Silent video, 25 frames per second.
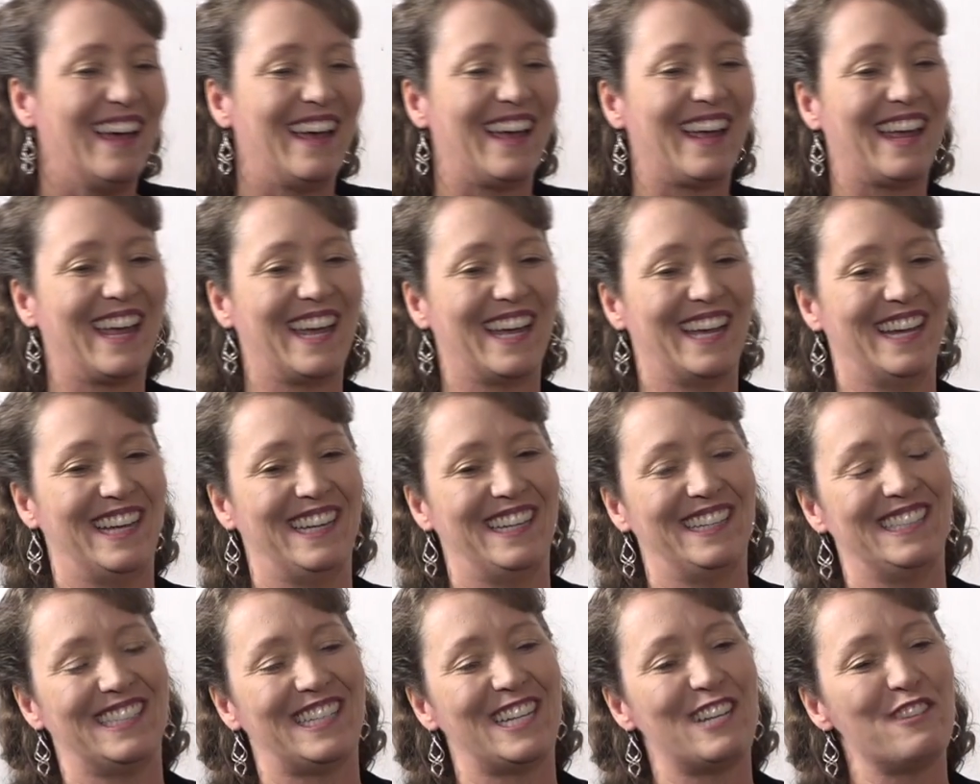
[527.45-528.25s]

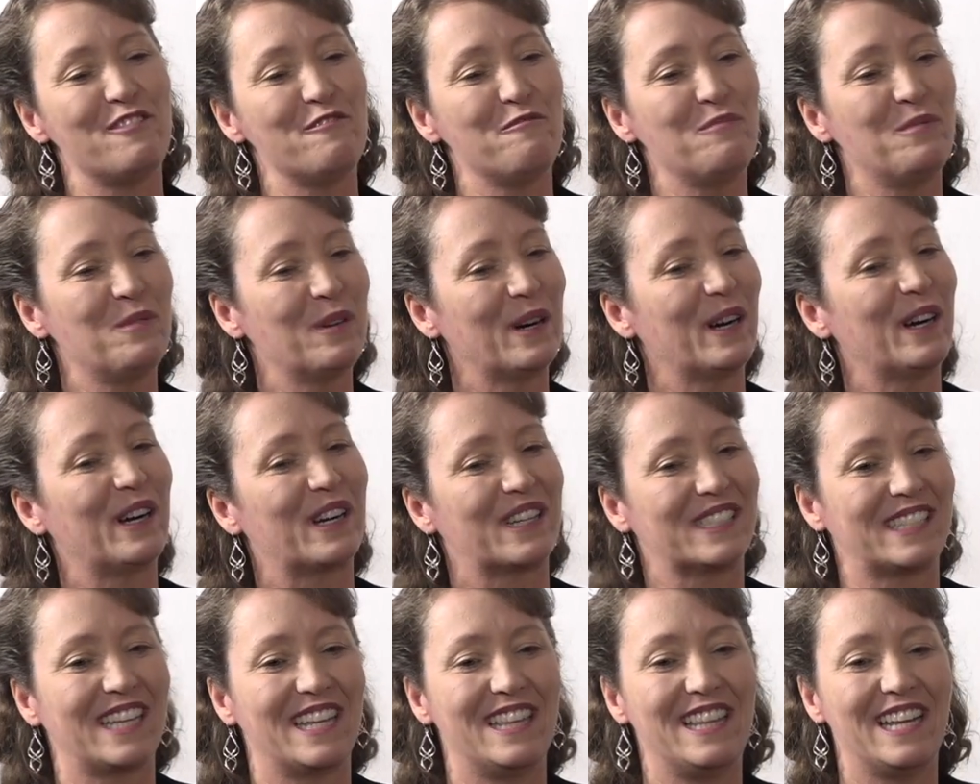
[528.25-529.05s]
And He
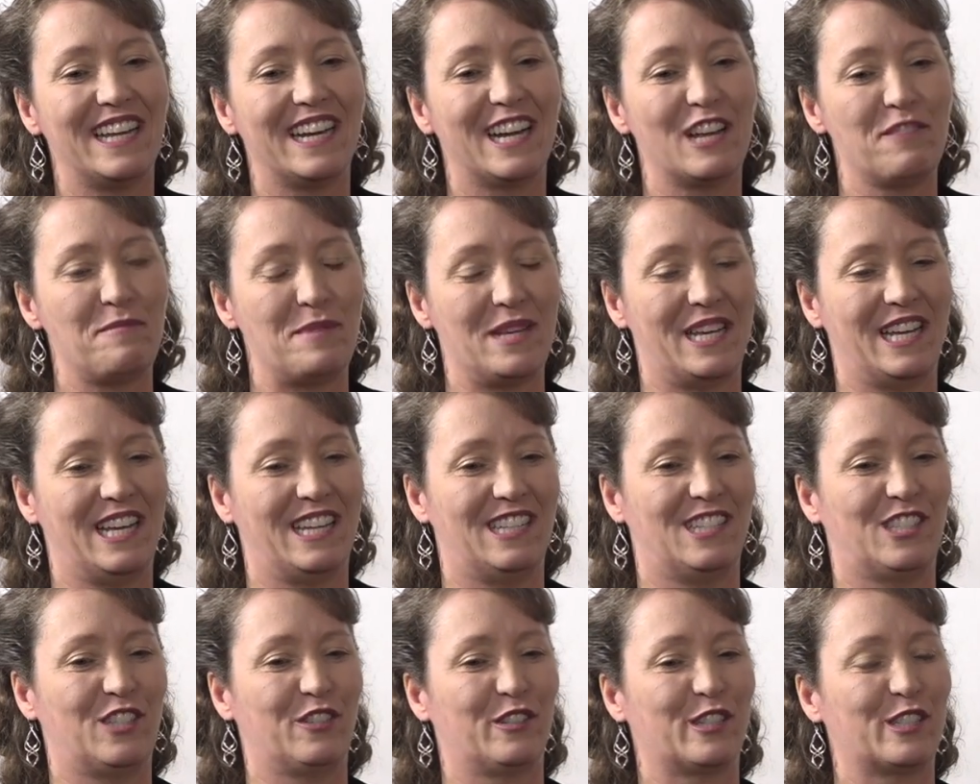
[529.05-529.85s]
works. And then I
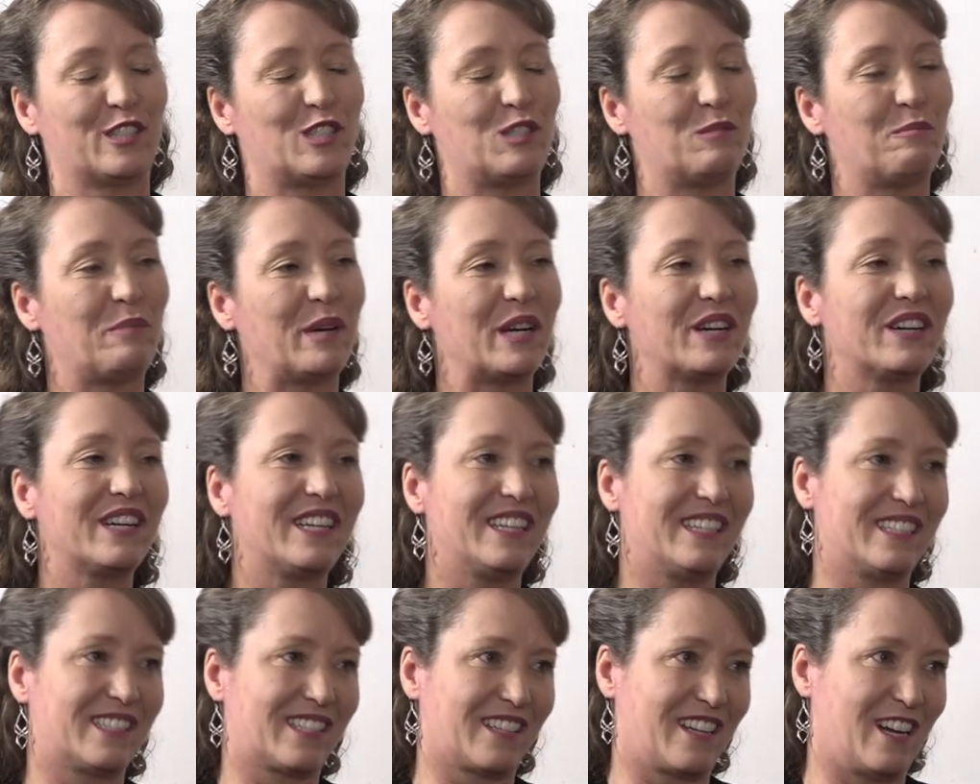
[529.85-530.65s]
began to
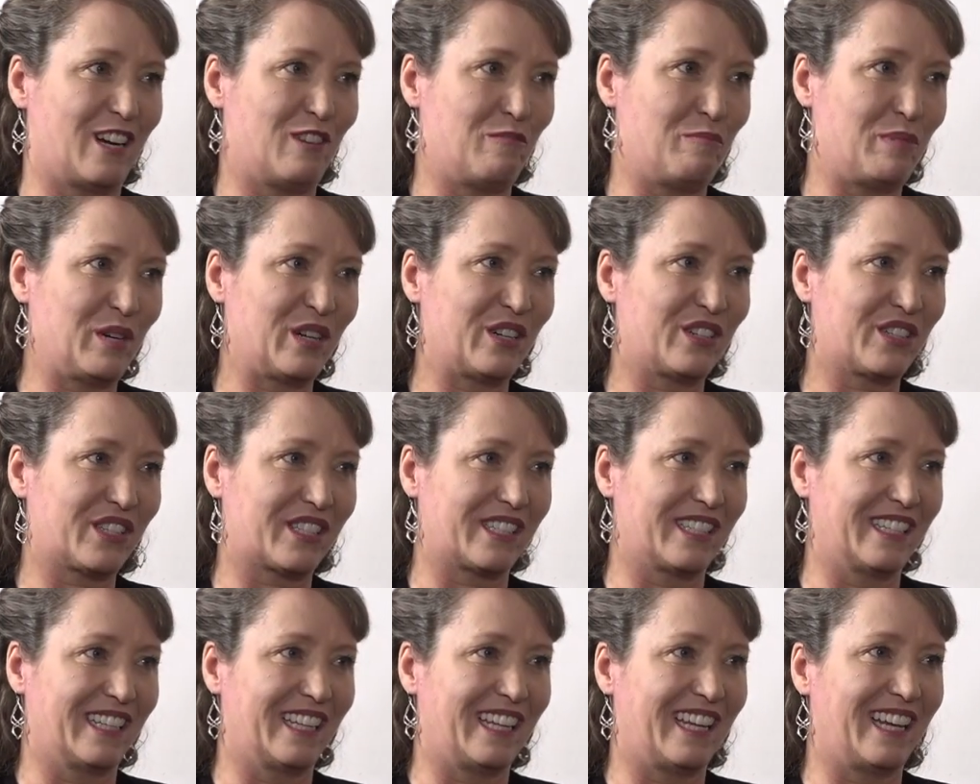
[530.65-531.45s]
experience God
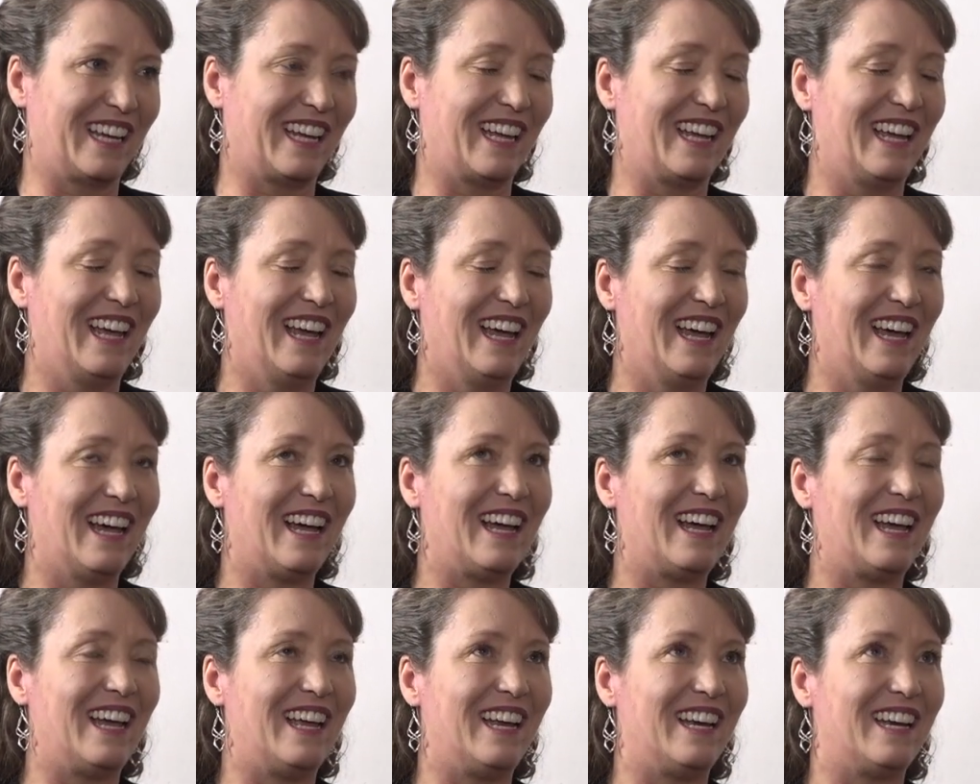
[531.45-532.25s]
personally
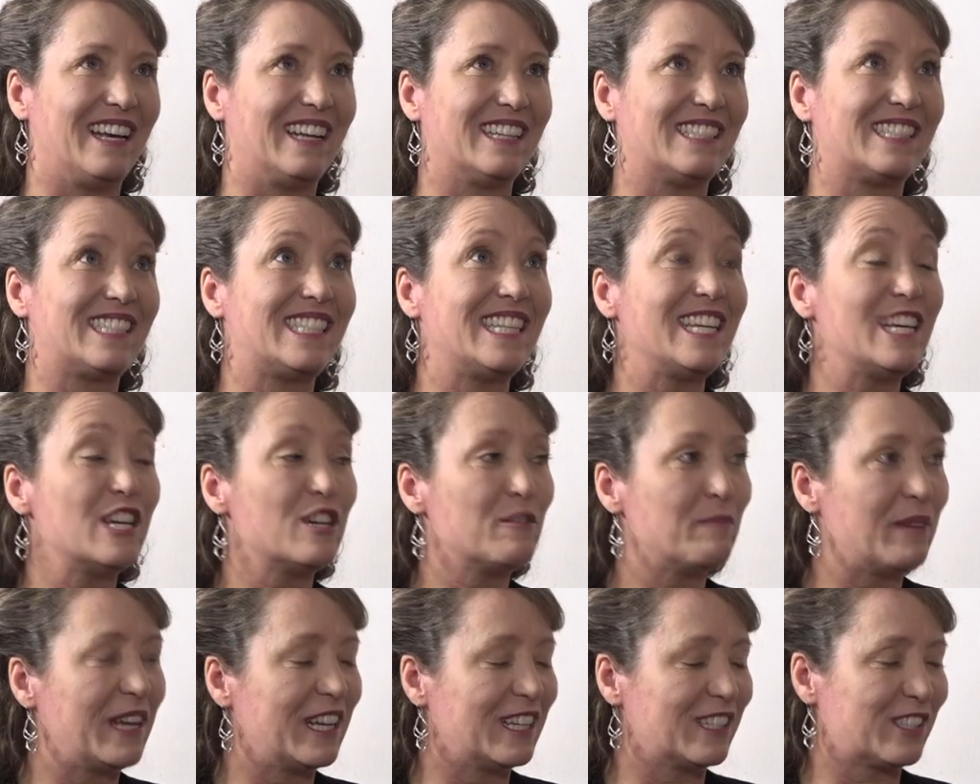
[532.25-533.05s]
and see
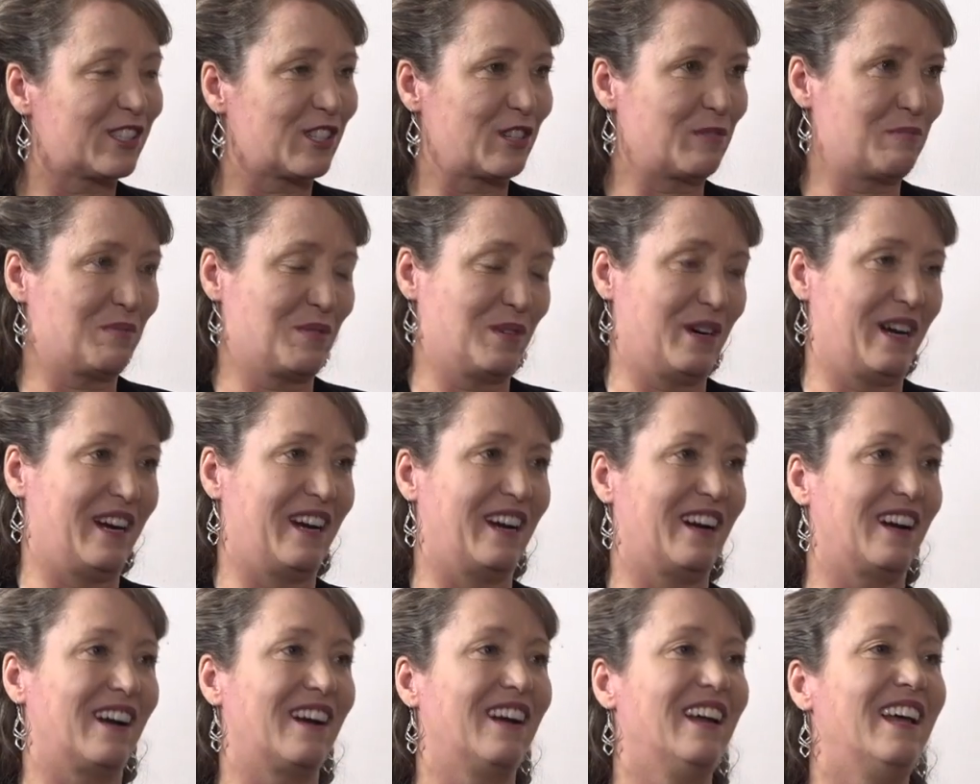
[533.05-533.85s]
Him answer
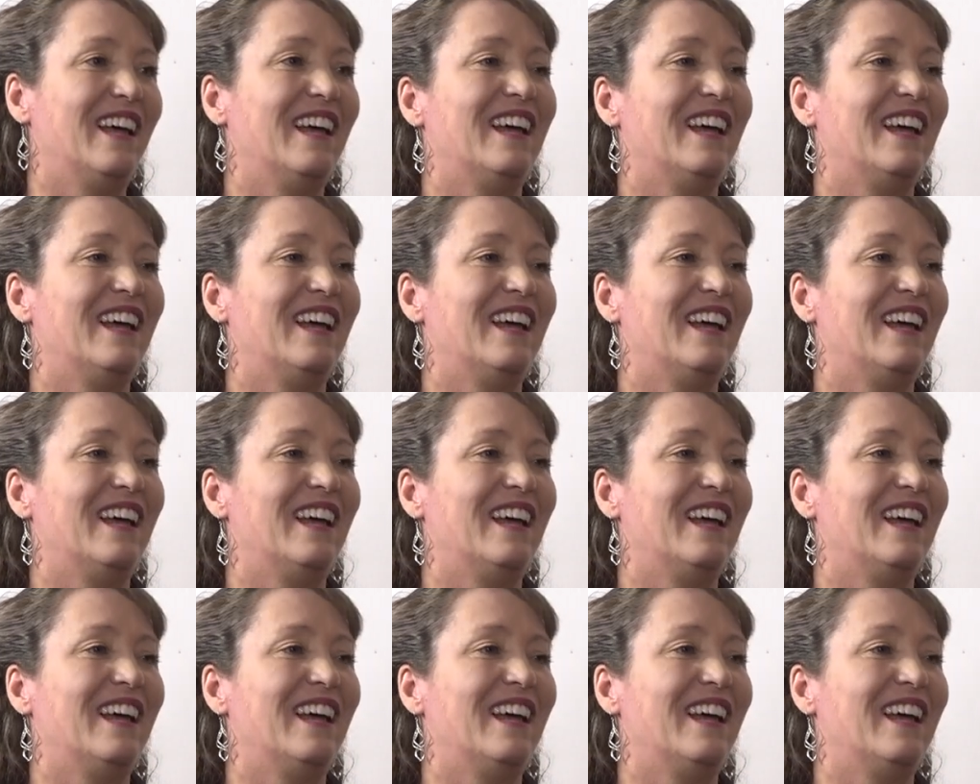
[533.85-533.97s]
prayer.